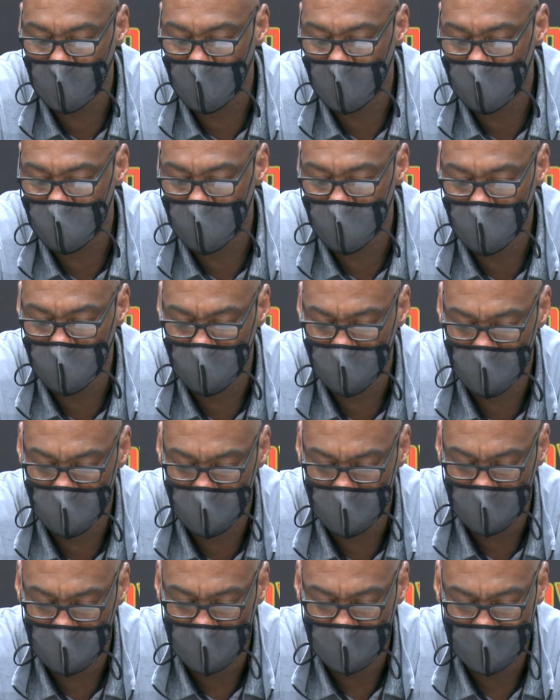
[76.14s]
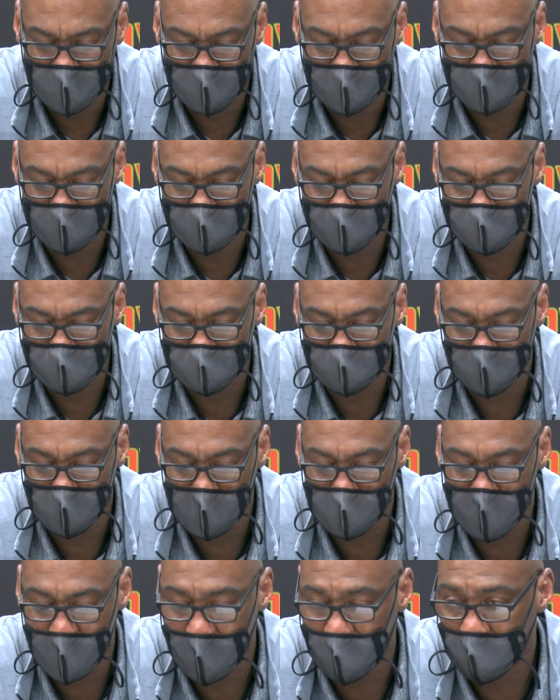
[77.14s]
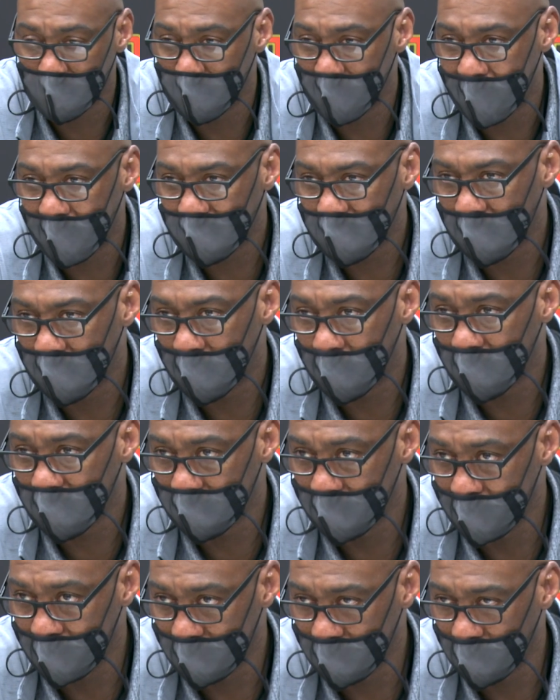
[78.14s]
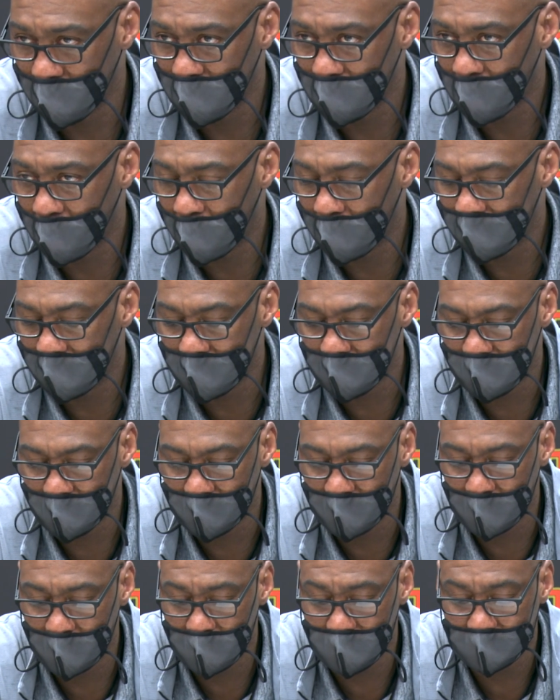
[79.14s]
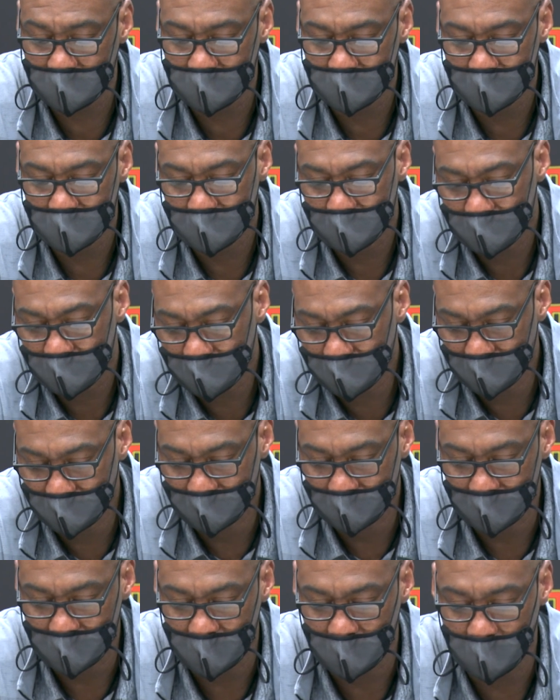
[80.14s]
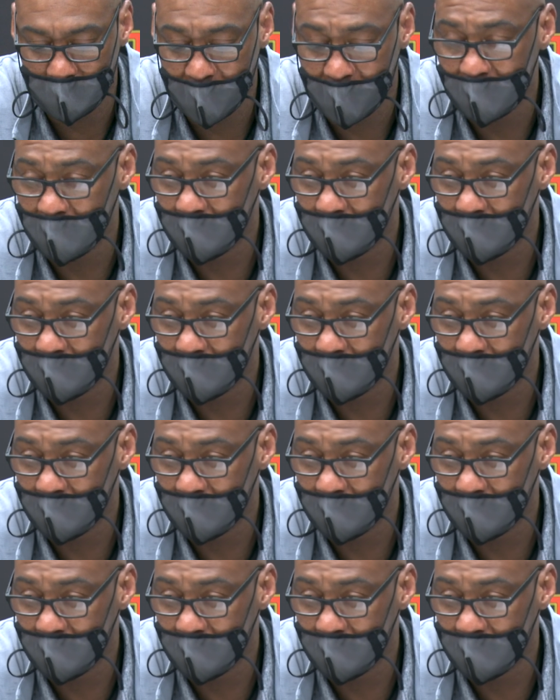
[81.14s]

level, um, rebounding the basketball, especially on the offensive end, made